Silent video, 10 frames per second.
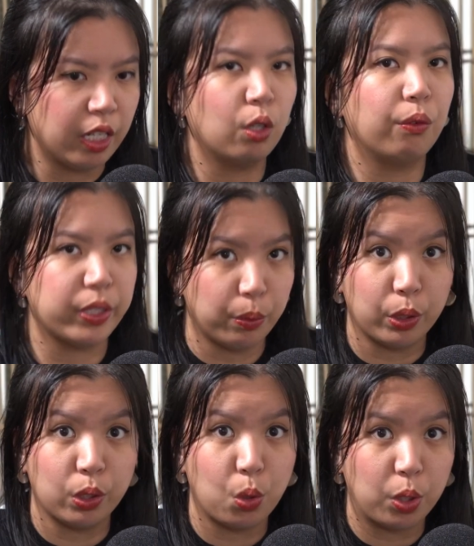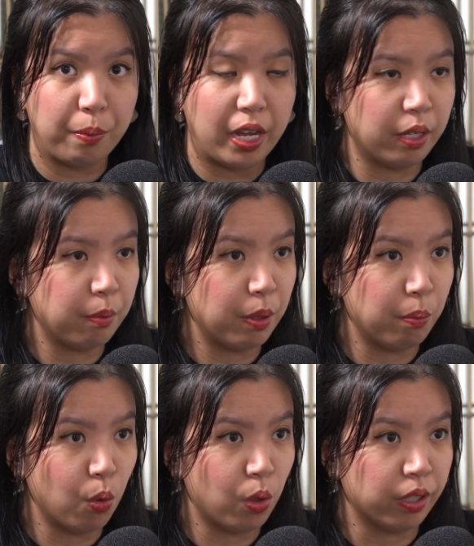and obviously we're going to talk about it a bit
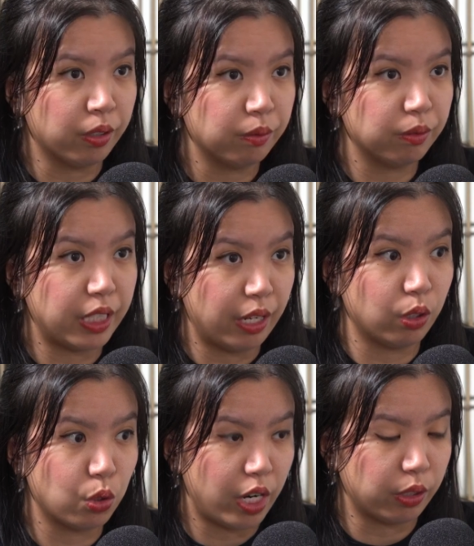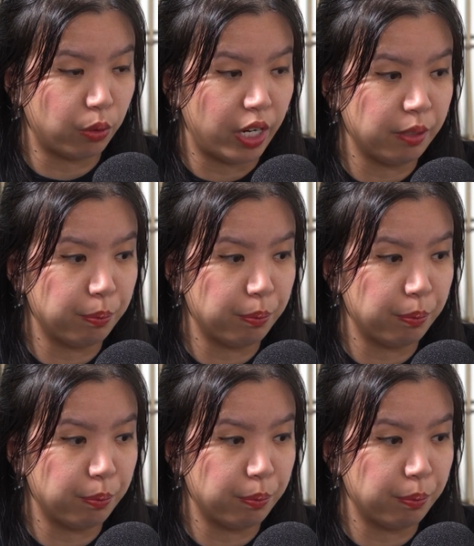more down the track, right?